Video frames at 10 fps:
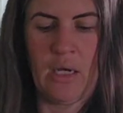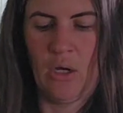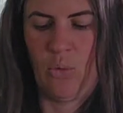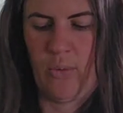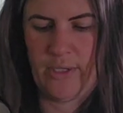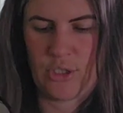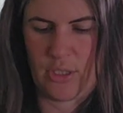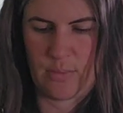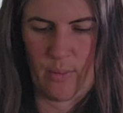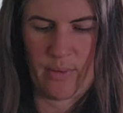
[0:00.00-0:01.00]
which
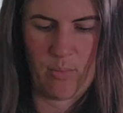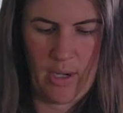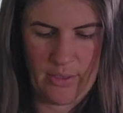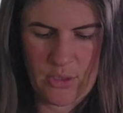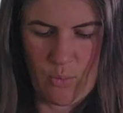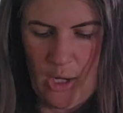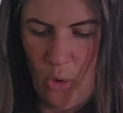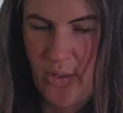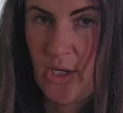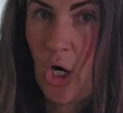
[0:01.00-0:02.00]
is what we want while
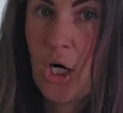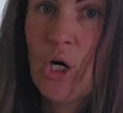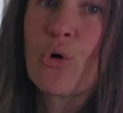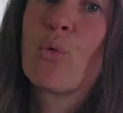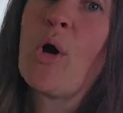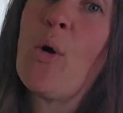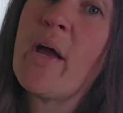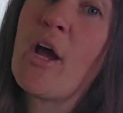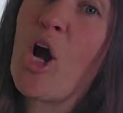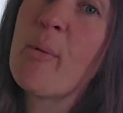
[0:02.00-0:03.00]
we are growing our